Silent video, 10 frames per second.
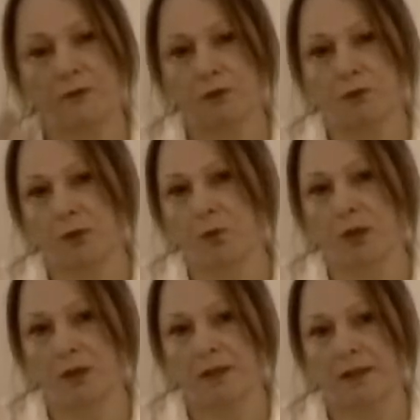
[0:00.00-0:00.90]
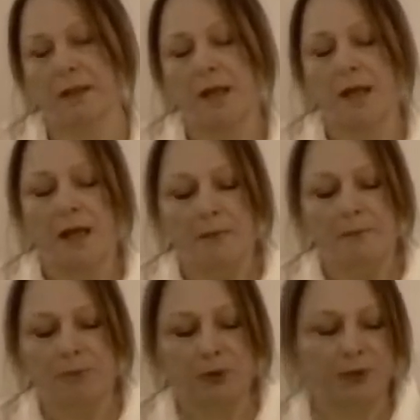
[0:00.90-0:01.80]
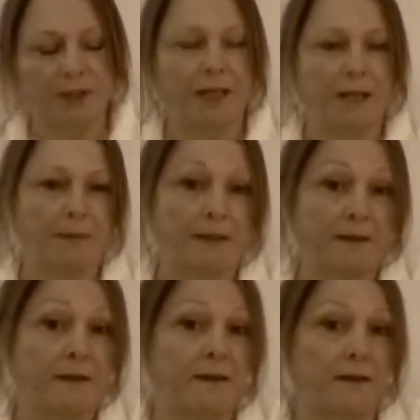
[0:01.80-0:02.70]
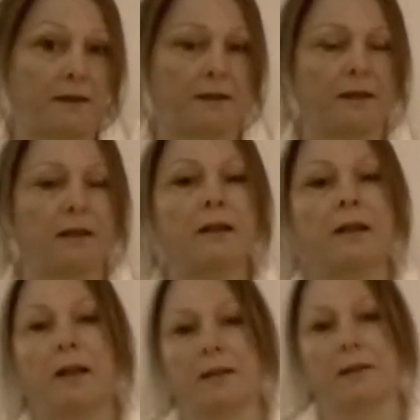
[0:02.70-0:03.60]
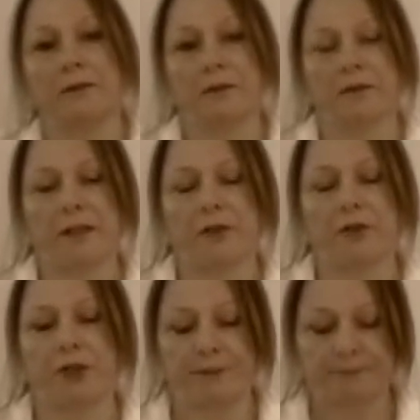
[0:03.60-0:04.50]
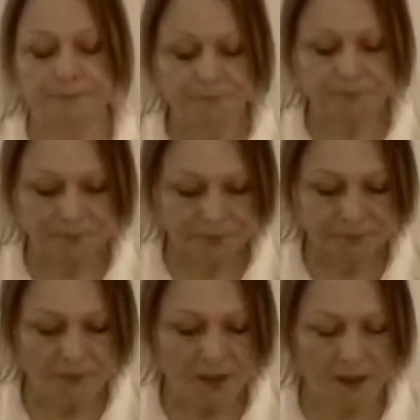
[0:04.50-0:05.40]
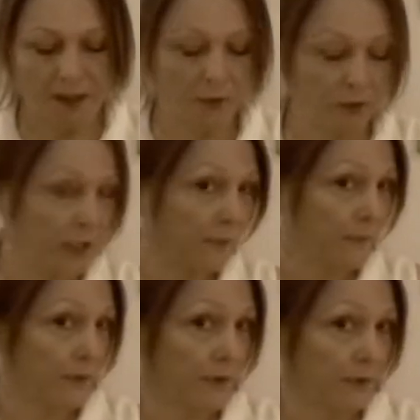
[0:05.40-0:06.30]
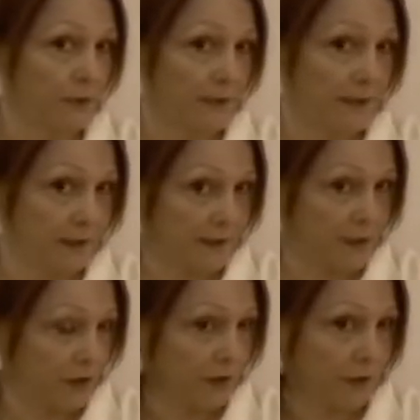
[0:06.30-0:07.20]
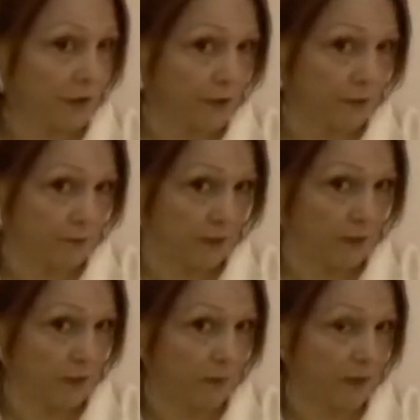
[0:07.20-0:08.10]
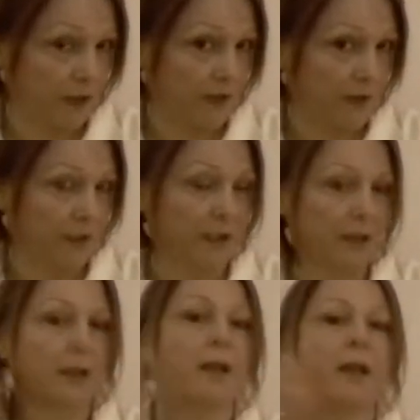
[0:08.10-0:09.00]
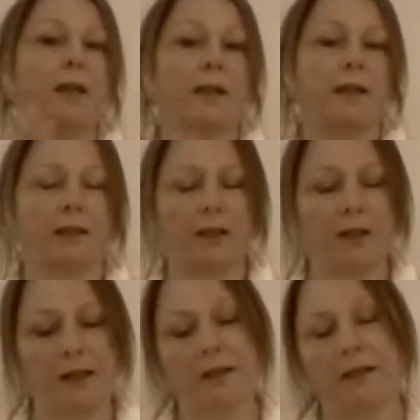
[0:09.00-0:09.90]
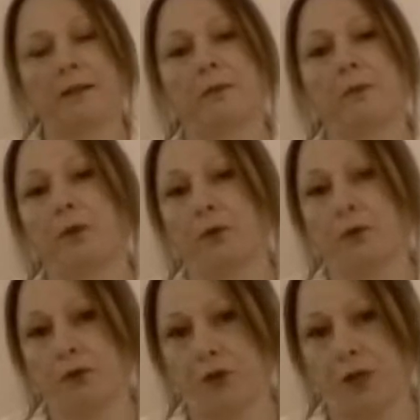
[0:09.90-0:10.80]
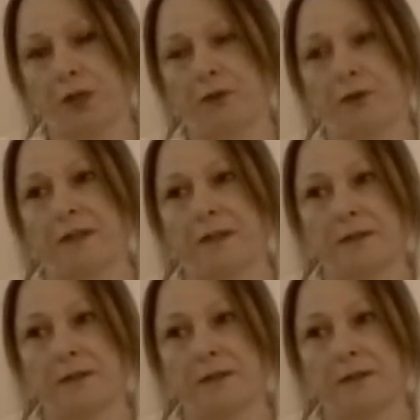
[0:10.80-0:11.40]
to really work at building up and sustaining a level of energy. It will come through, send its energy through the ultra major there, lining with all your chakras,